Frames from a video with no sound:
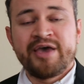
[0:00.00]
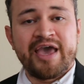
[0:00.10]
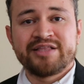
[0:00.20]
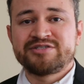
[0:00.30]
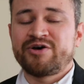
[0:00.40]

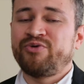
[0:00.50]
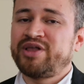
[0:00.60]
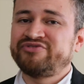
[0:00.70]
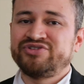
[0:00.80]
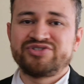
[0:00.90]
And so
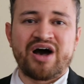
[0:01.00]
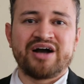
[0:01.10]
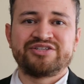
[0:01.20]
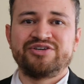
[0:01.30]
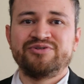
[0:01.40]
love to
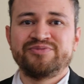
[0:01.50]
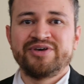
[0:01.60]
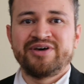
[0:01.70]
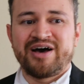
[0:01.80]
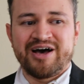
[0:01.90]
talk to you.
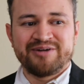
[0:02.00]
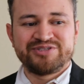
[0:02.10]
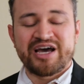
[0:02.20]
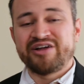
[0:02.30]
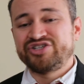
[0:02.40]

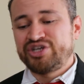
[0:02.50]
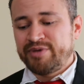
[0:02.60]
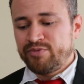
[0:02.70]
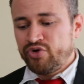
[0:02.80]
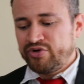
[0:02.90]
Shout out to
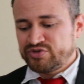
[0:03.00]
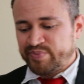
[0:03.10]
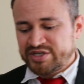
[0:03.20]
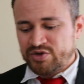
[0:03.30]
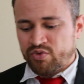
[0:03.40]
Jimmy Moon, who's
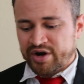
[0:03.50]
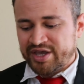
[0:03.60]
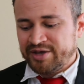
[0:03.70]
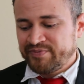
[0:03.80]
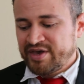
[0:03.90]
busy
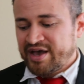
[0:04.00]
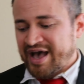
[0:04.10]
working,